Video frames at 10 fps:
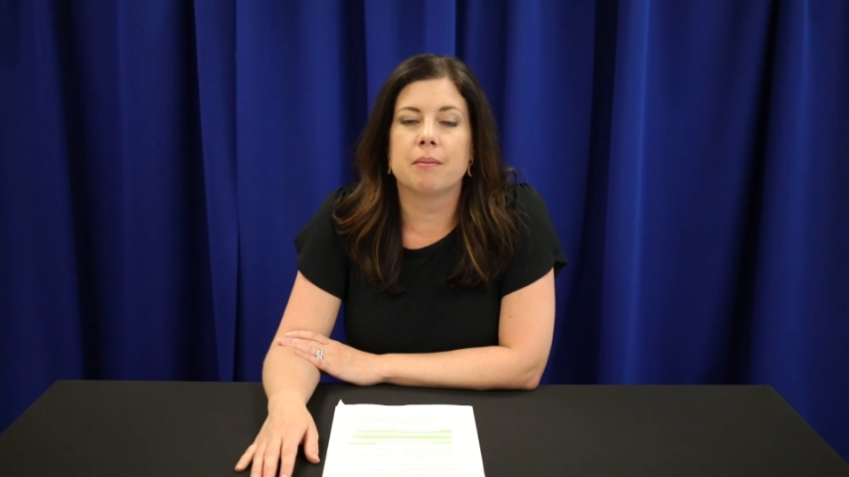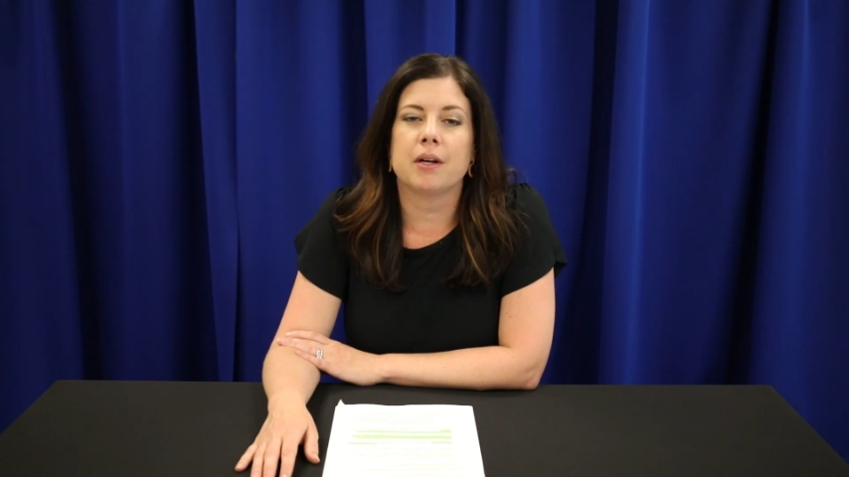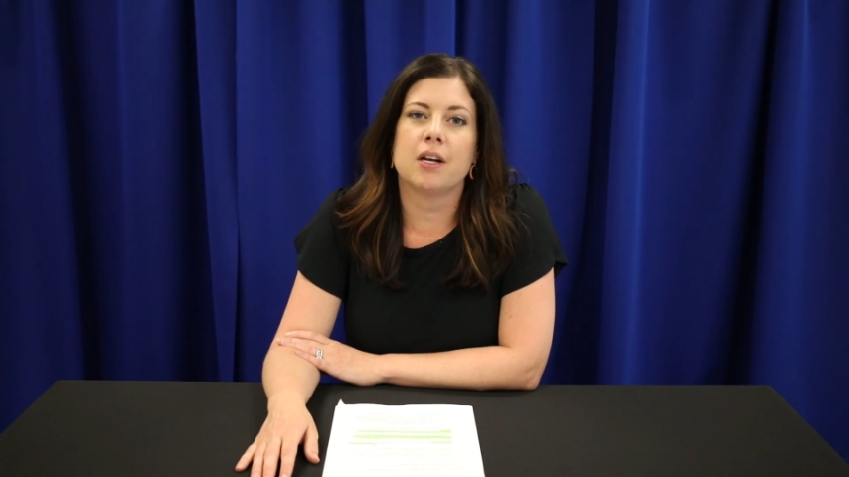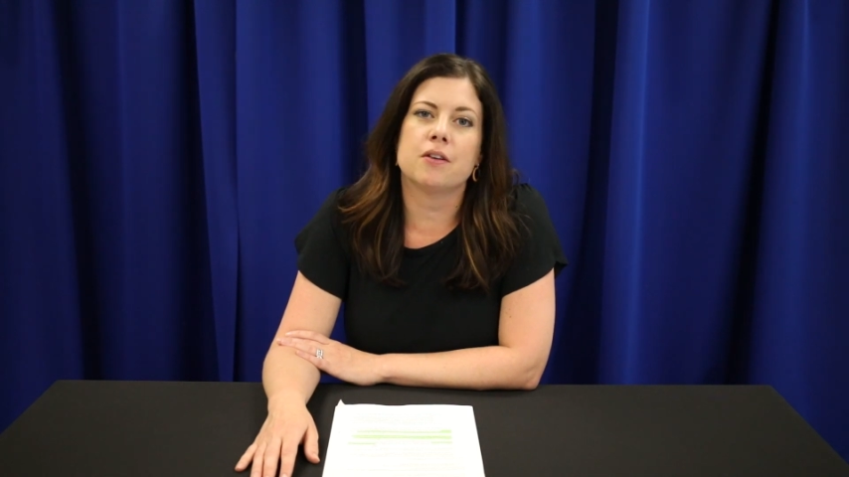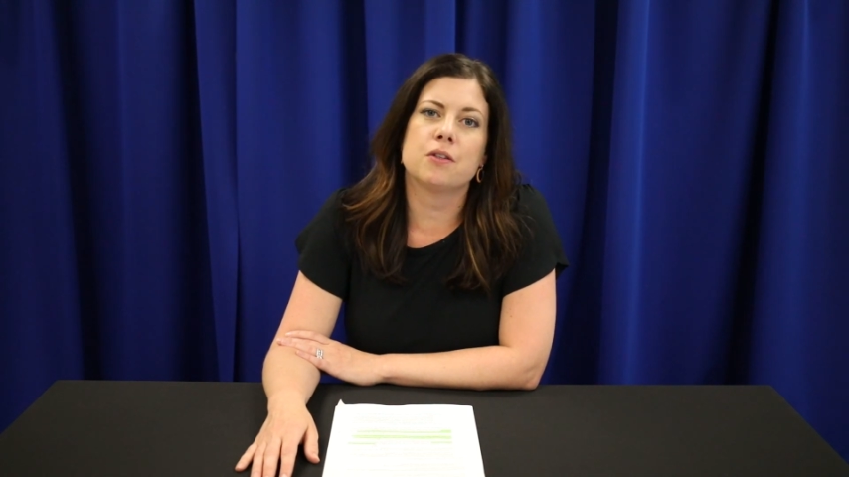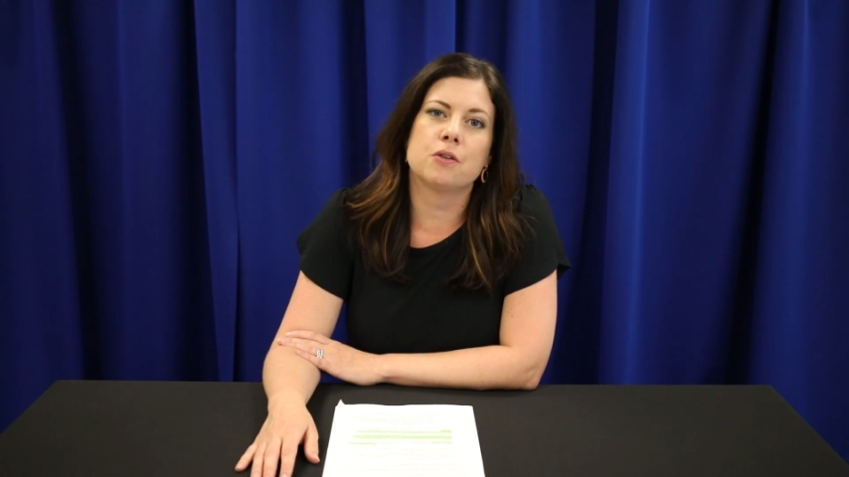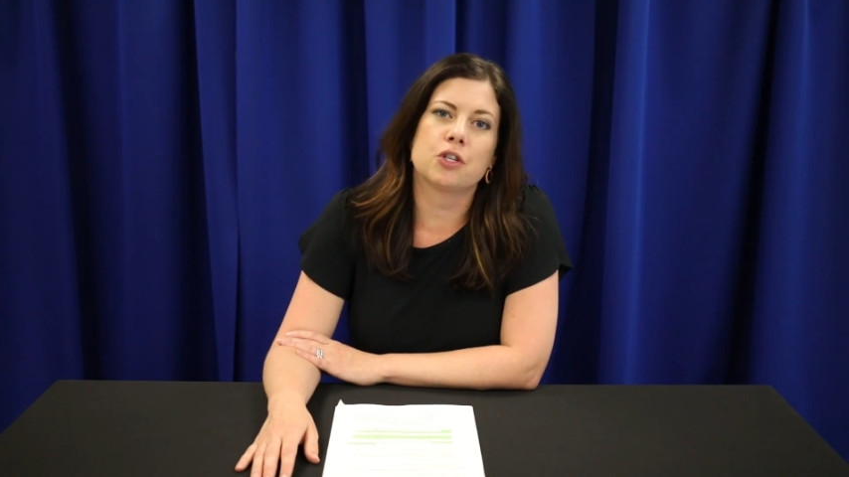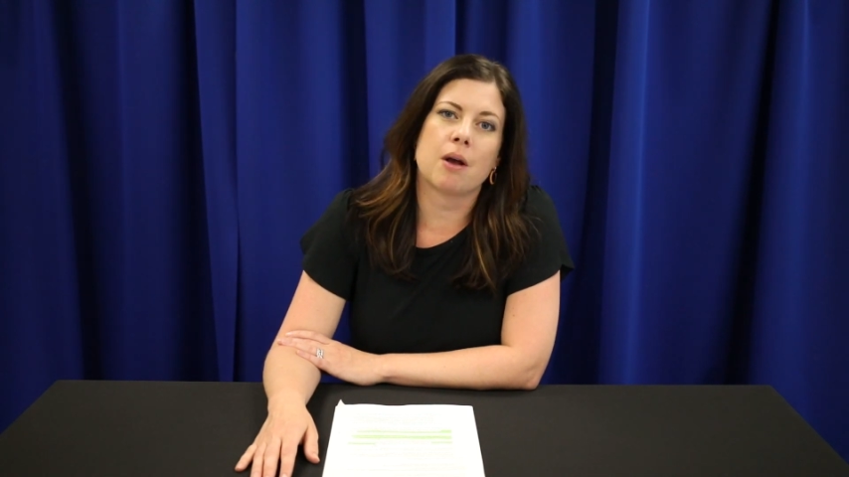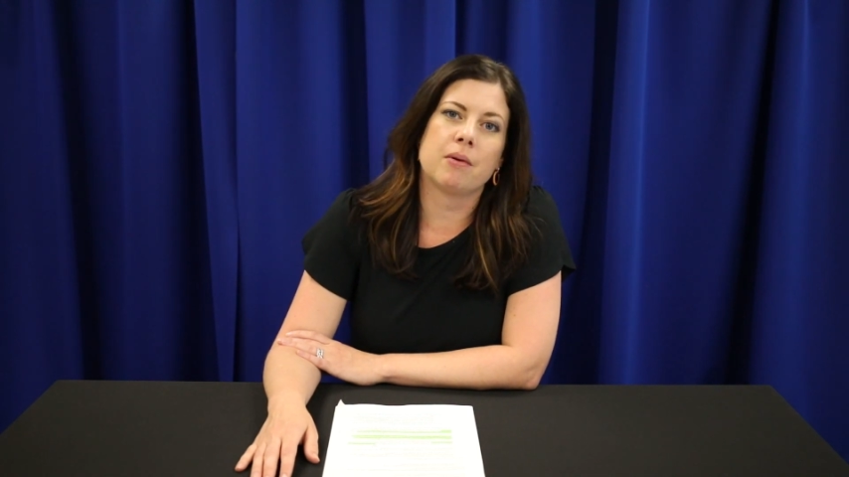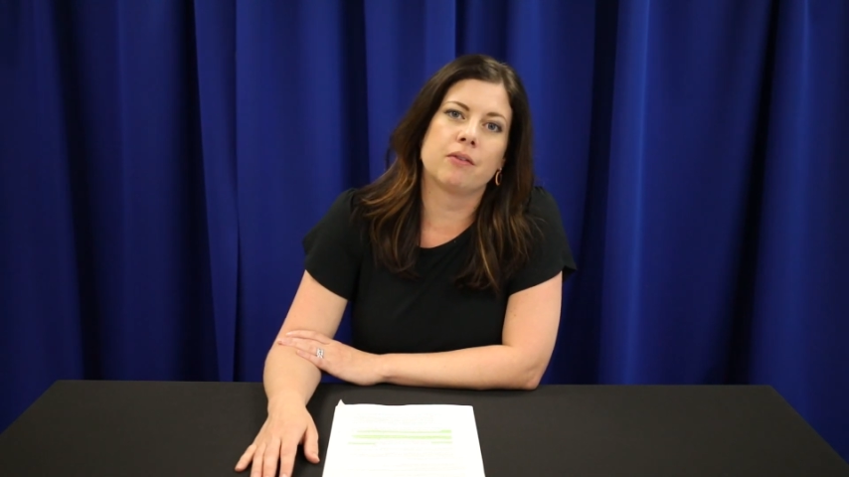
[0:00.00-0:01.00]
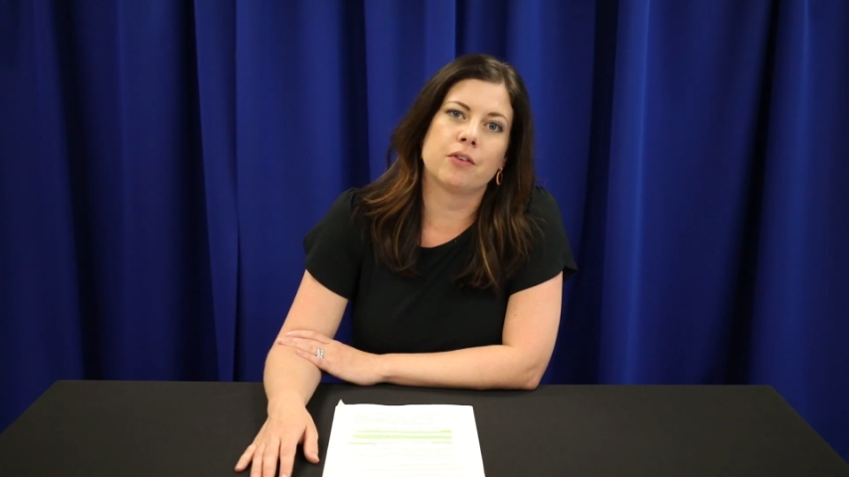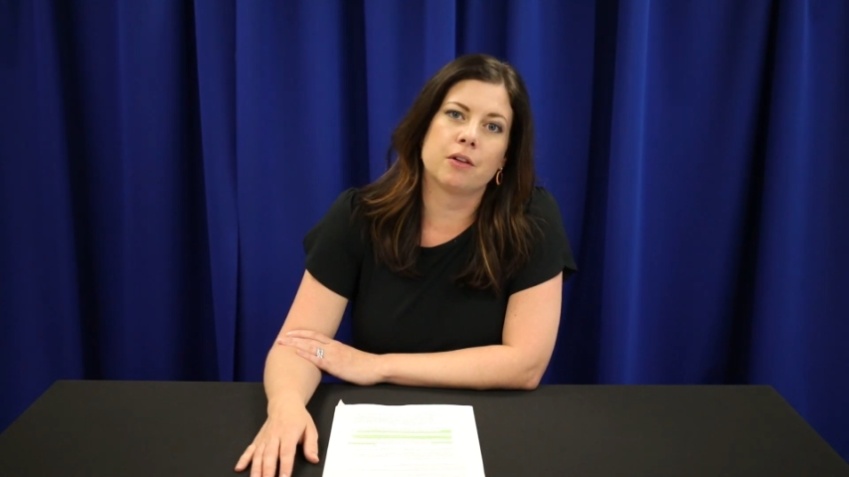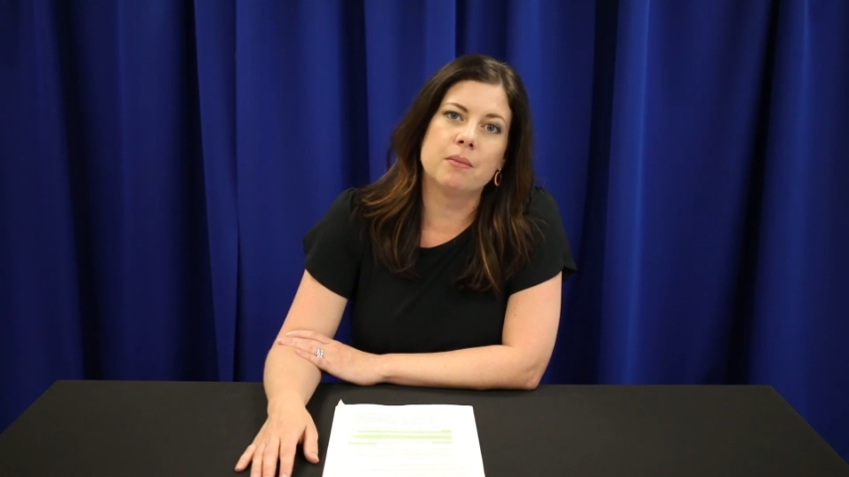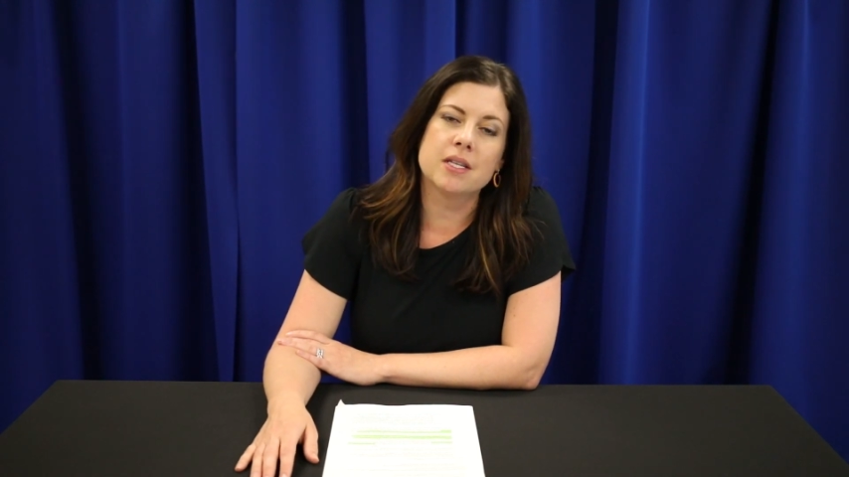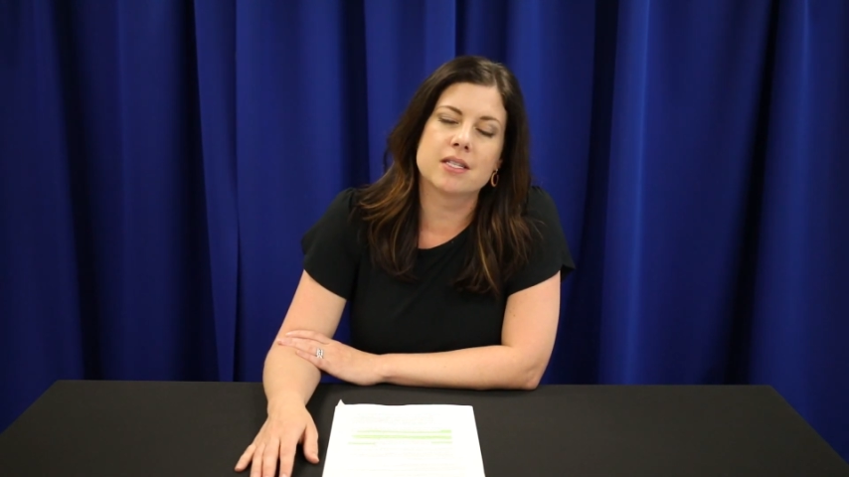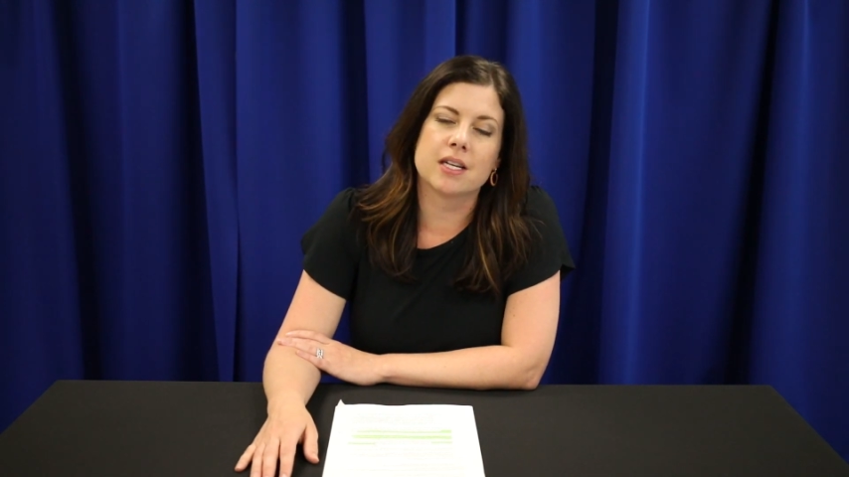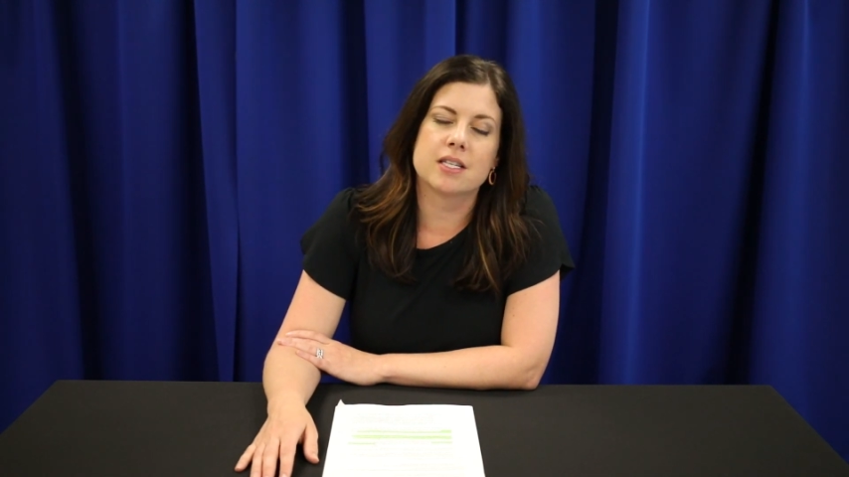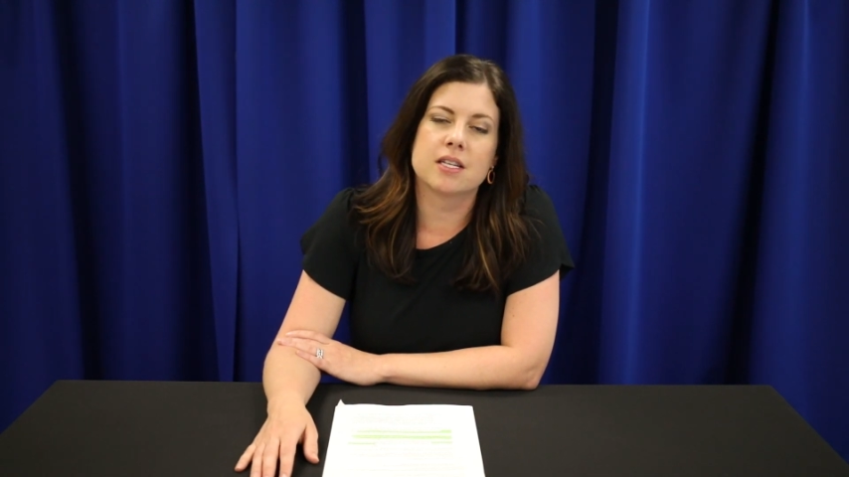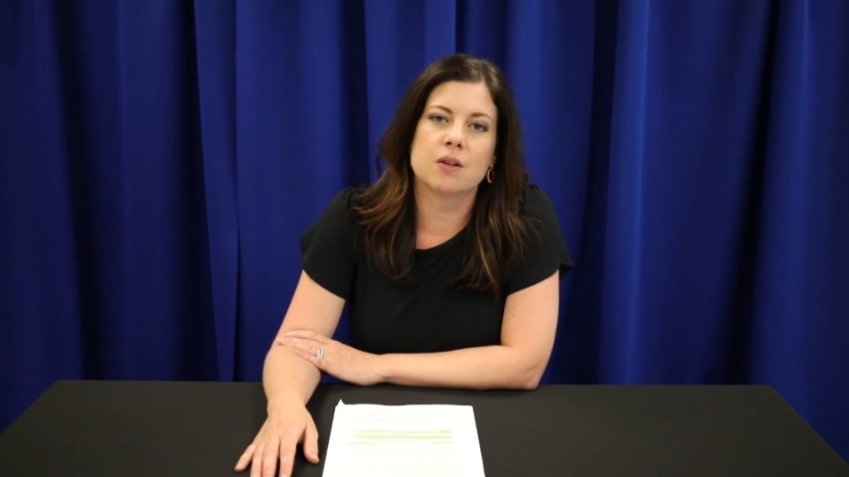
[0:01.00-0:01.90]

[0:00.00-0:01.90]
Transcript: but I also do shopping for the business.